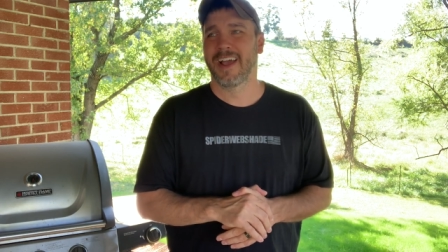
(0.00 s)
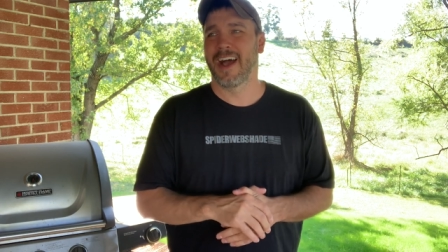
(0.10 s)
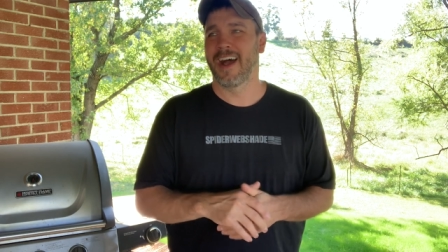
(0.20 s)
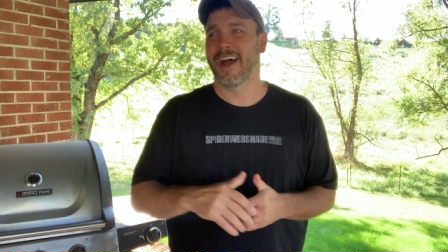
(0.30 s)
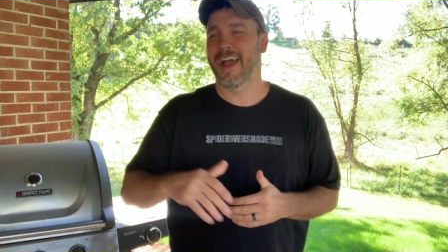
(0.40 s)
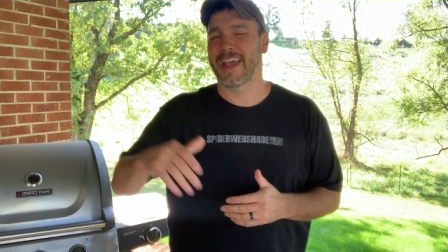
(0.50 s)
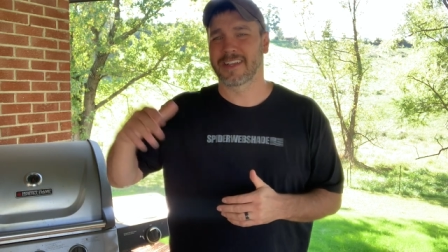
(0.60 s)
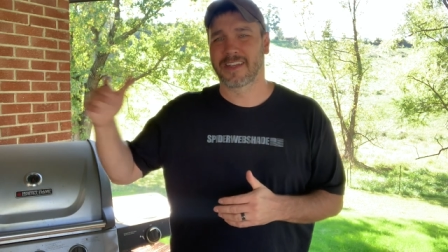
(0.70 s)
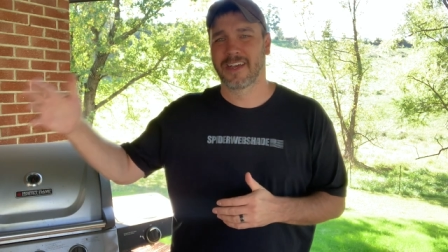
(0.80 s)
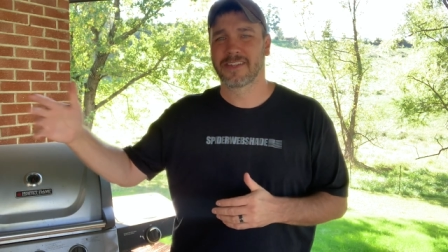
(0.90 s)
Uh, I had a
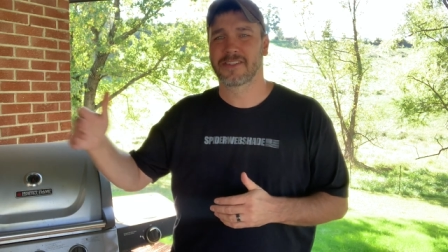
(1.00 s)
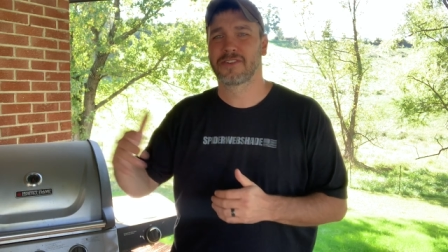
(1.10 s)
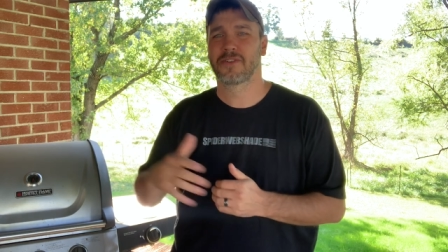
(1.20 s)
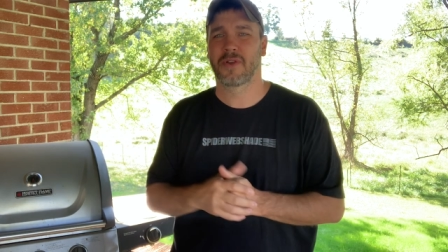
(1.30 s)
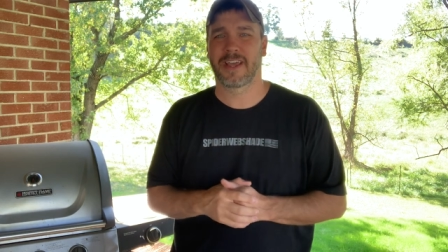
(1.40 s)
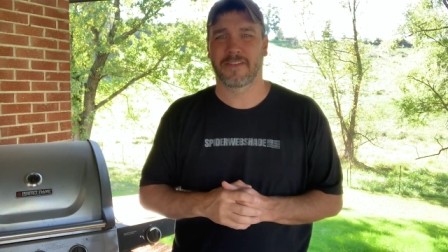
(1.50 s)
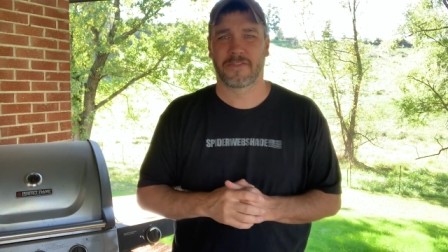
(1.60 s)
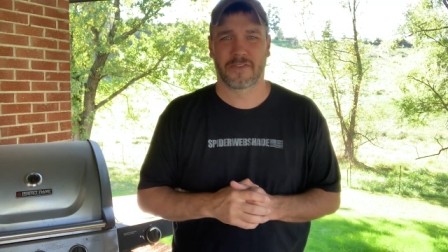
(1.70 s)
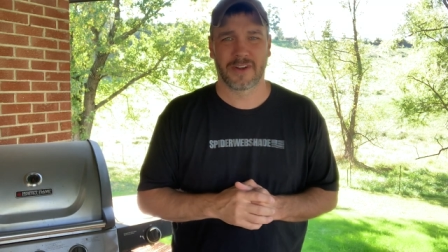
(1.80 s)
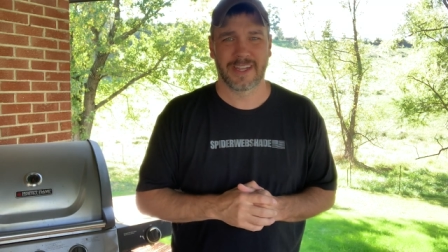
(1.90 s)
cousin who had a
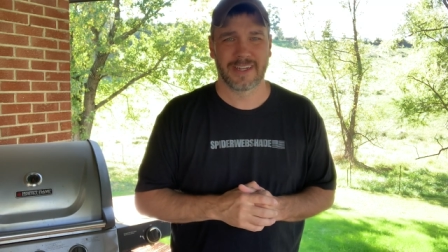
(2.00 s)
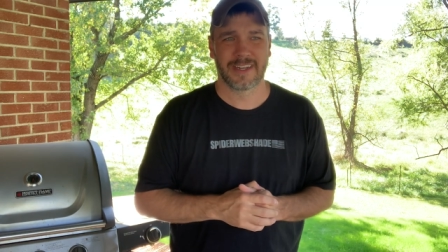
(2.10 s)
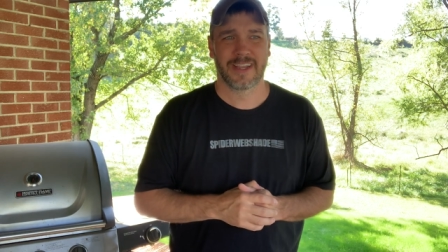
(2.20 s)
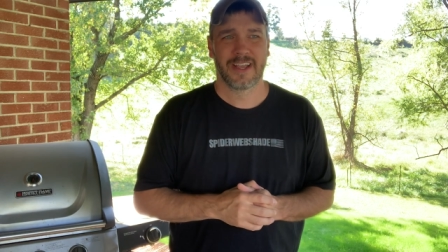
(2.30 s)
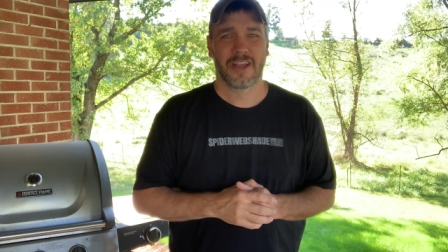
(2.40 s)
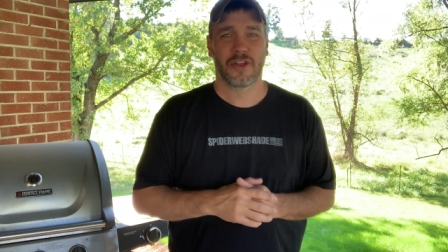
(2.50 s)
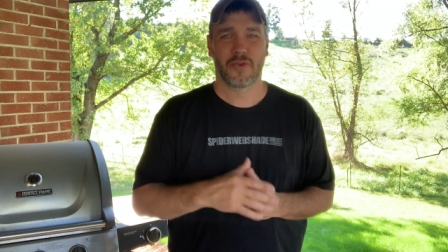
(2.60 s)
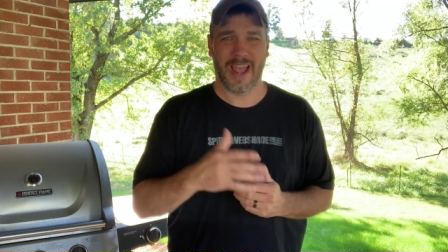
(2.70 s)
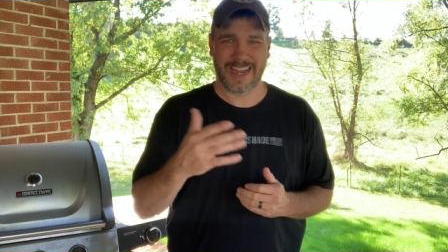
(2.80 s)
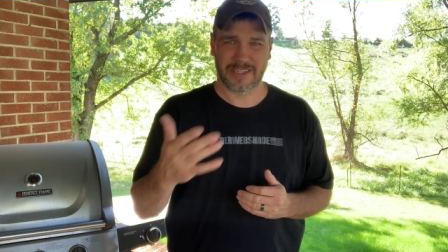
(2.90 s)
friend
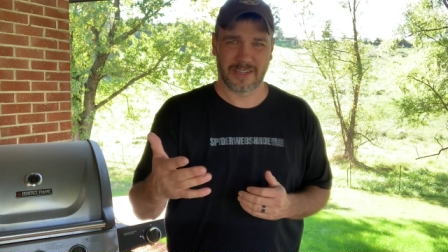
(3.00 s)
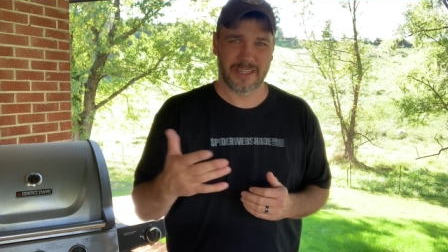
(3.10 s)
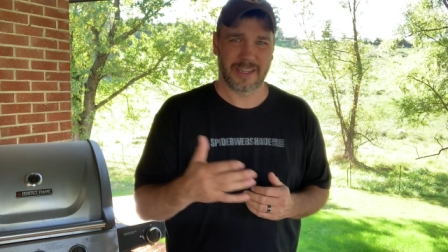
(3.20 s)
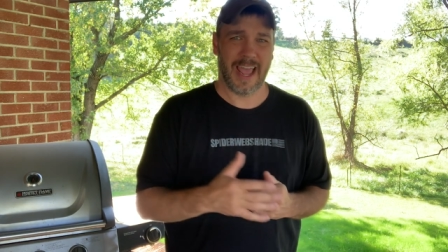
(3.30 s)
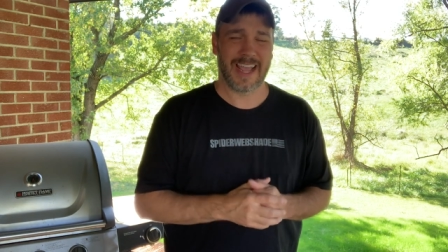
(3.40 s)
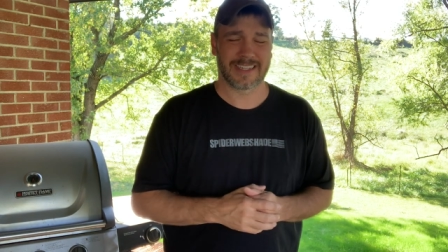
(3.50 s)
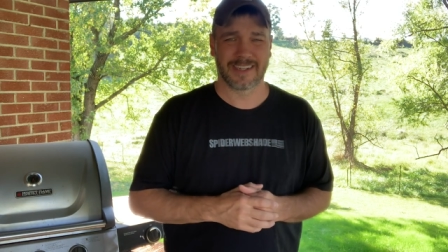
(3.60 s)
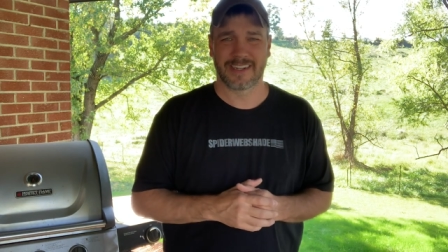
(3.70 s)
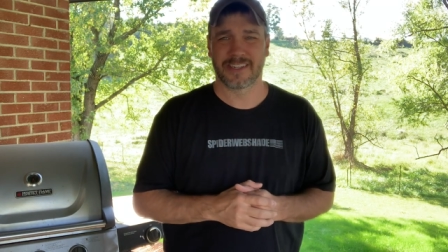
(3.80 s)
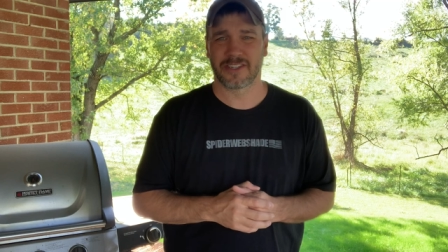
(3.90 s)
who actually
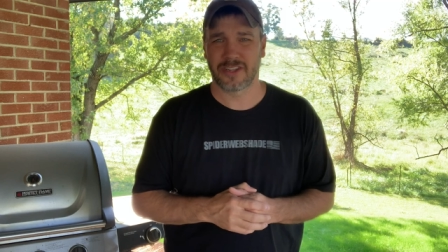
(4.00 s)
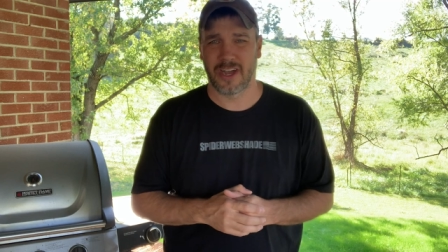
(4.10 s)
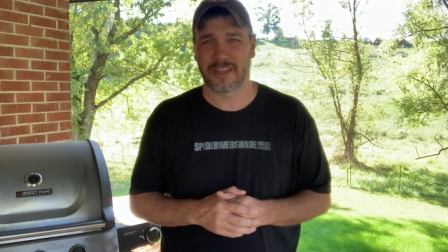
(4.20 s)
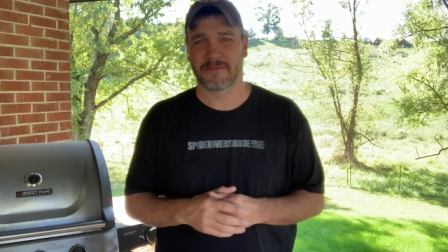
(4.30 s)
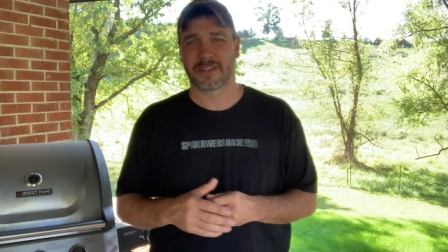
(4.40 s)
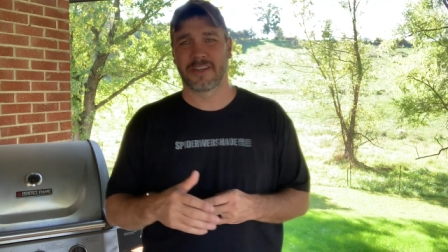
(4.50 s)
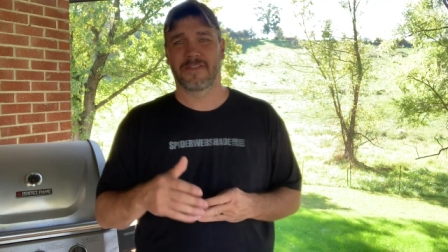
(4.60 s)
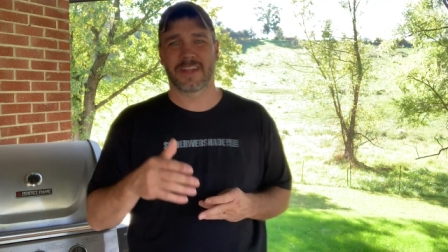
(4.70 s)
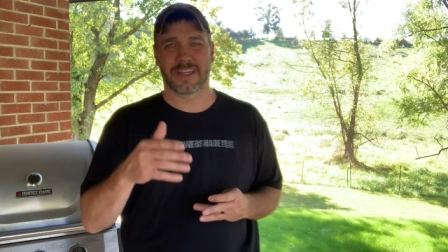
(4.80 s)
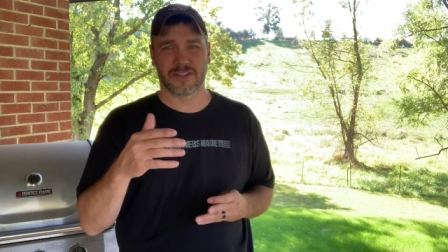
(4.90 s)
accidentally shot
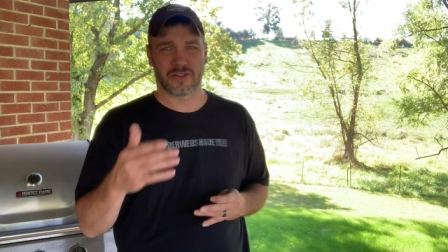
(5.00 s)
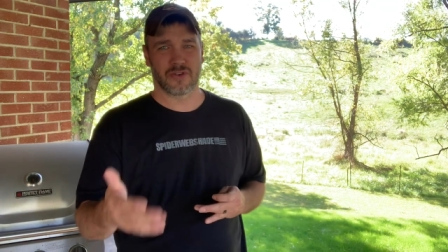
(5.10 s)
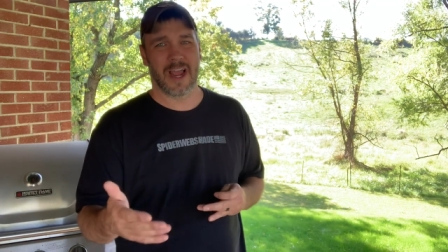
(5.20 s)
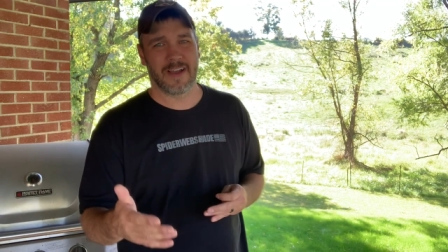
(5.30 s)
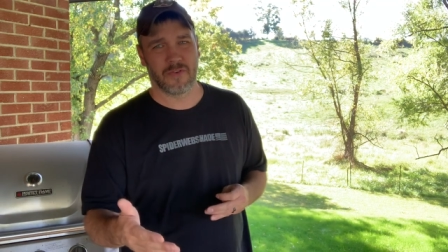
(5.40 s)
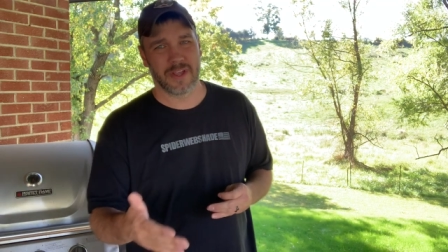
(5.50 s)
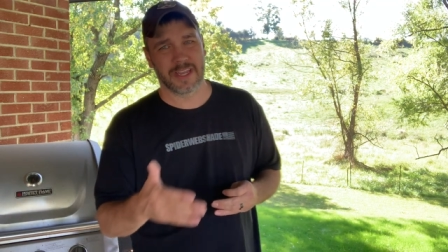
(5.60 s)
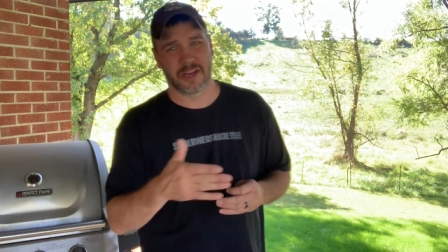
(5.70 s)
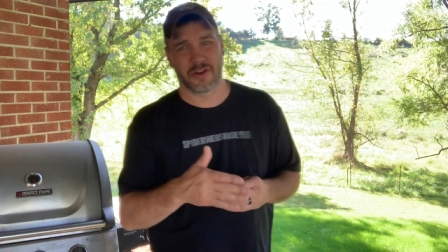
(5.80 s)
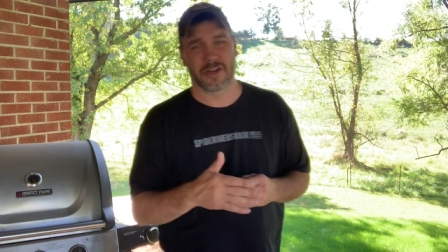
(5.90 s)
himself in his driveway
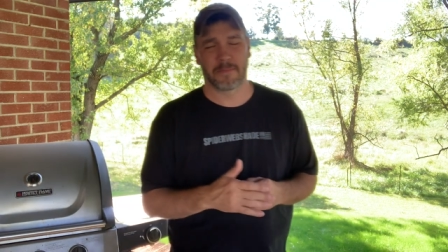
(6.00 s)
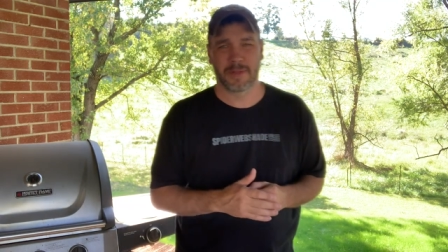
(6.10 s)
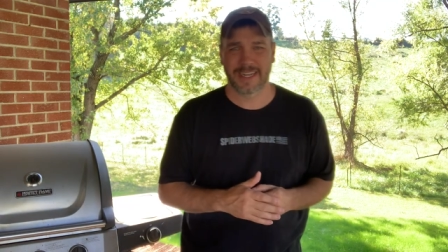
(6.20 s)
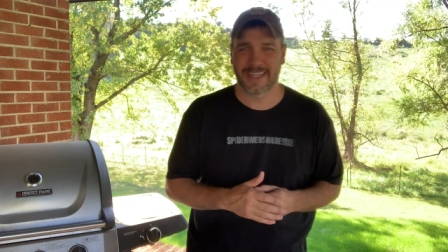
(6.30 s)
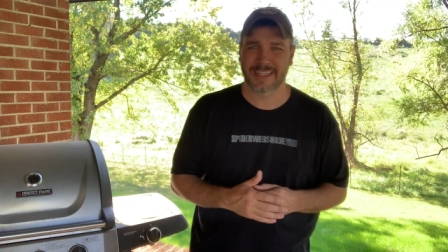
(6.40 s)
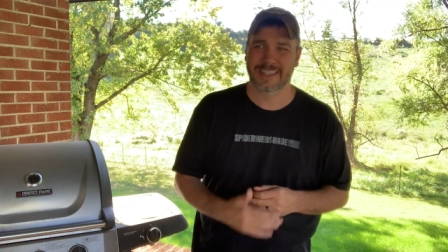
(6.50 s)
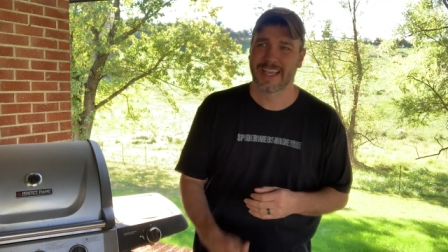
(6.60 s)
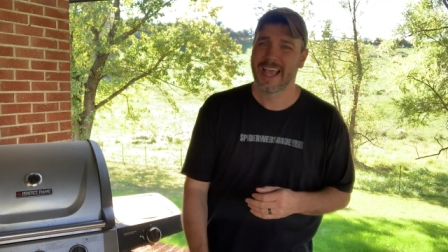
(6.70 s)
carrying an appendix,